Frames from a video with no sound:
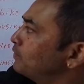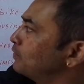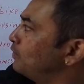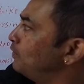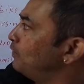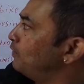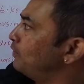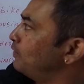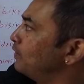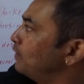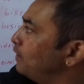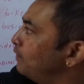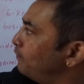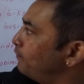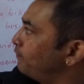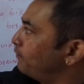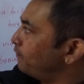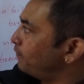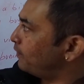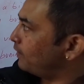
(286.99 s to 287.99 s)
So
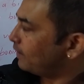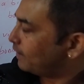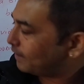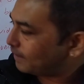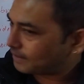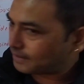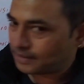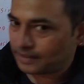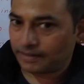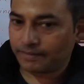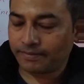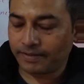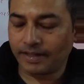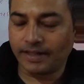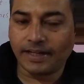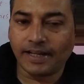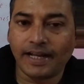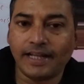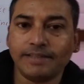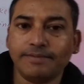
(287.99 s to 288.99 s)
if it
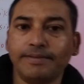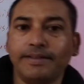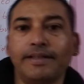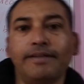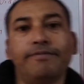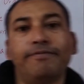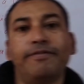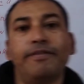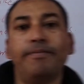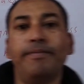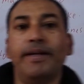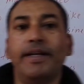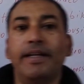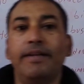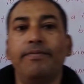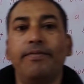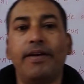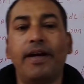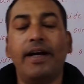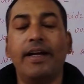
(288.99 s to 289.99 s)
really has been
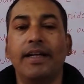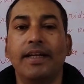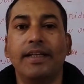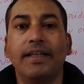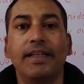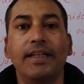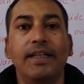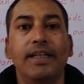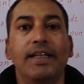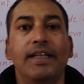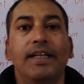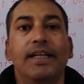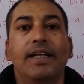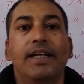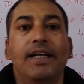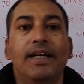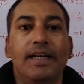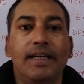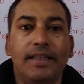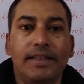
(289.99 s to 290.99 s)
informative, kindly
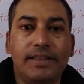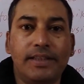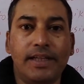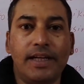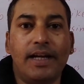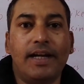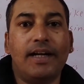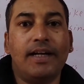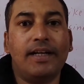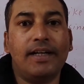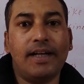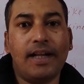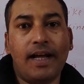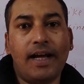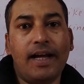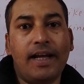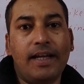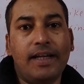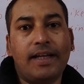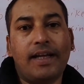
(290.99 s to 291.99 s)
share,
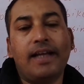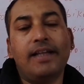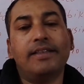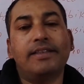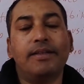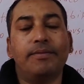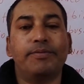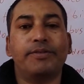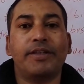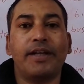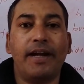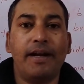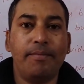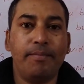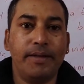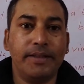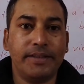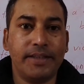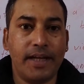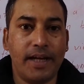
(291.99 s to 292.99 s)
like, and subscribe
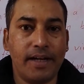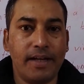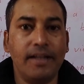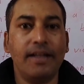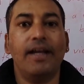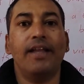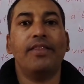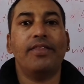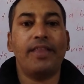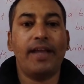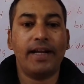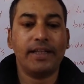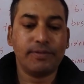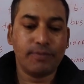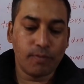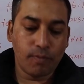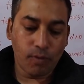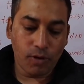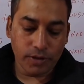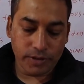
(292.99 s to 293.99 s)
my channel. And thanks
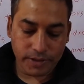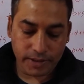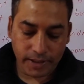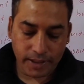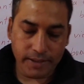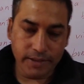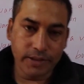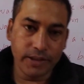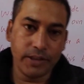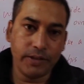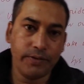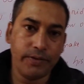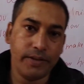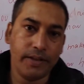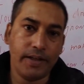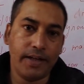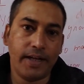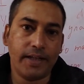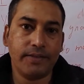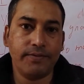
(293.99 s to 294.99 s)
for watching, and see you in
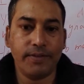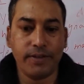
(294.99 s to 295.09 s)
the next